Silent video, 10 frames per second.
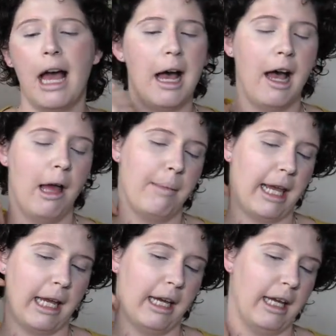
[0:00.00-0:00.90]

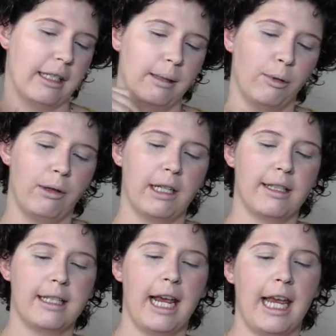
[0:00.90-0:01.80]
and I'm going
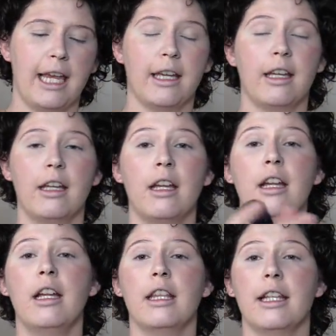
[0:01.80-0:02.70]
to take
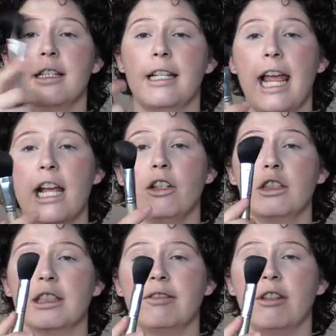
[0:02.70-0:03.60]
this
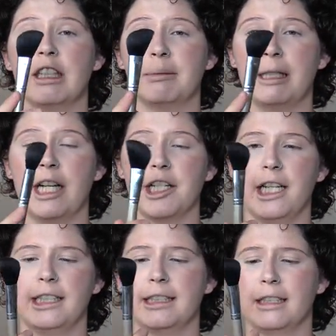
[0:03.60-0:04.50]
angled Sephora brush.
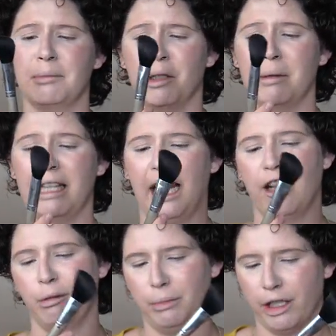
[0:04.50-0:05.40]
It's supposed to be like an
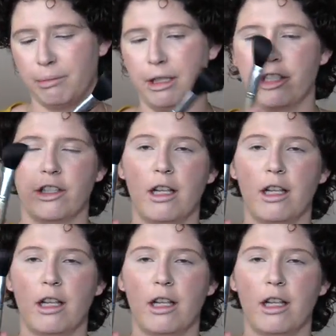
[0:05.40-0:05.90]
angled blush brush or